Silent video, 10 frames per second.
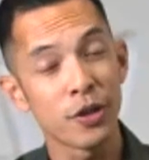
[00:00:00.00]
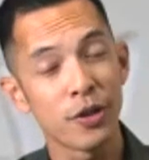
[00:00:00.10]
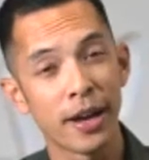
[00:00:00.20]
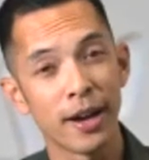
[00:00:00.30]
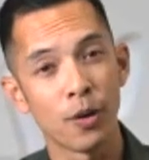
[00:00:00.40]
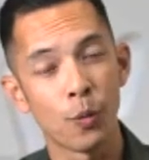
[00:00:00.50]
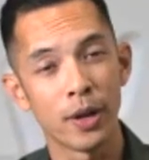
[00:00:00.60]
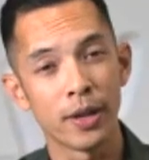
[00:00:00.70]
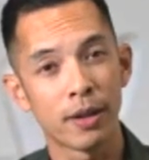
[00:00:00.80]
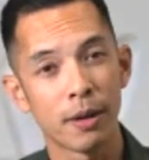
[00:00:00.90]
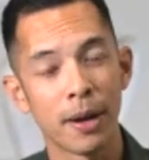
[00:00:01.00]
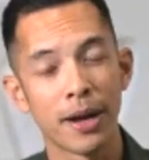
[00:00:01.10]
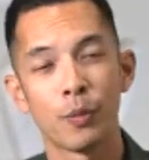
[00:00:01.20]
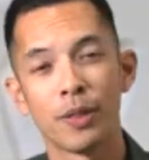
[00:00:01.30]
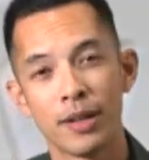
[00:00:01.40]
when you get it
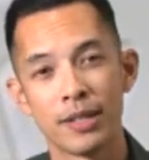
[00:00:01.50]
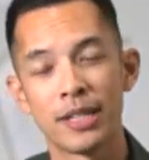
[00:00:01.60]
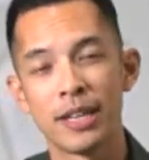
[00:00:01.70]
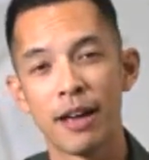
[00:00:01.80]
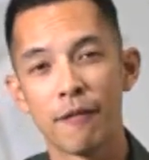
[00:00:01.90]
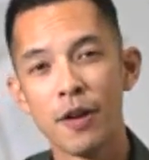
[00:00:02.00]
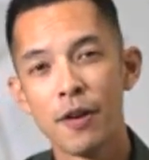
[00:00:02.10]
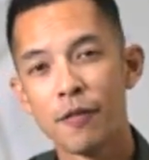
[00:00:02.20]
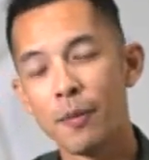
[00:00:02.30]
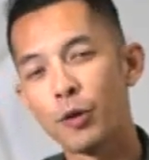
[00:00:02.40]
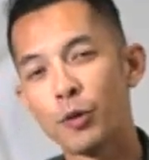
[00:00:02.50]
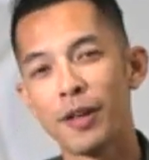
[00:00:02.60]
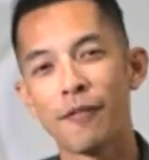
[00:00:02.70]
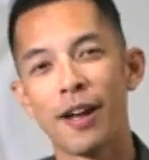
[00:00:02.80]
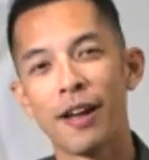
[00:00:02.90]
combined with the ZF for about
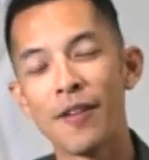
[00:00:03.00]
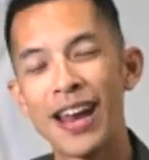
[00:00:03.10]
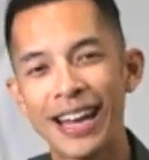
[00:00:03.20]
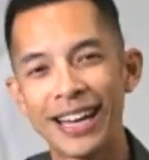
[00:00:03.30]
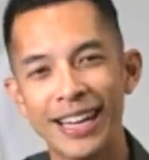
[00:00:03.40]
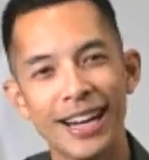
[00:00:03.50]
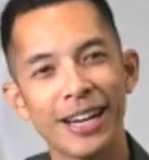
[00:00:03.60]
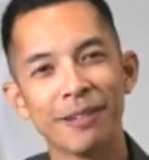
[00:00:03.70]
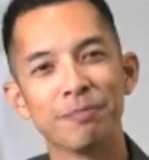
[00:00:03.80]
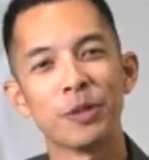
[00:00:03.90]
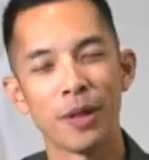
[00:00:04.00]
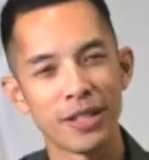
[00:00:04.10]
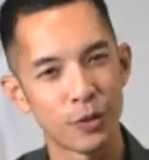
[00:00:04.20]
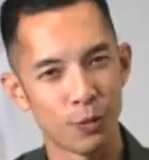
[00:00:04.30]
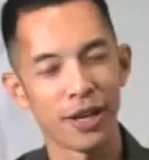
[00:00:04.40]
$25.99. So
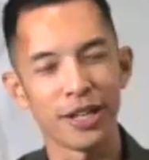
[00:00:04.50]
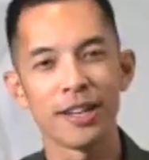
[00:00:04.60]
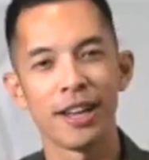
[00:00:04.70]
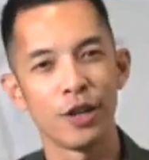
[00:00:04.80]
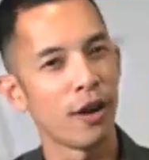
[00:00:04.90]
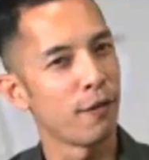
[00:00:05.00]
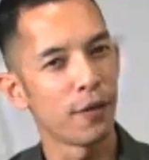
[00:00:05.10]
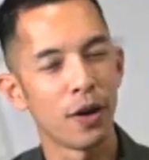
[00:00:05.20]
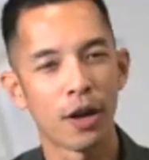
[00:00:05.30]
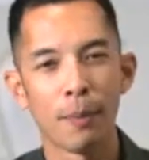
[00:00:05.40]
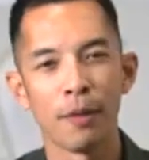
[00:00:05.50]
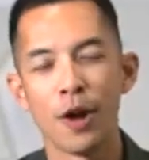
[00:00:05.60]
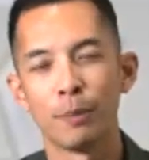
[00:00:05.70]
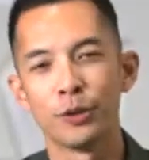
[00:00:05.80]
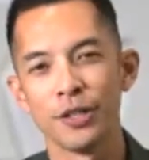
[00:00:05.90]
that's really exciting. You have a couple of
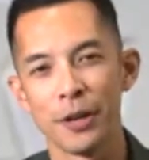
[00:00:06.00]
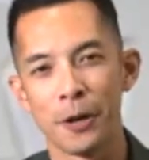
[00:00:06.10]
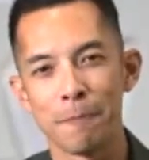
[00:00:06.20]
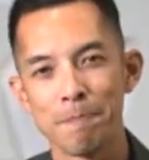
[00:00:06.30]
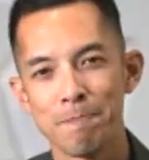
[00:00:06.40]
options there.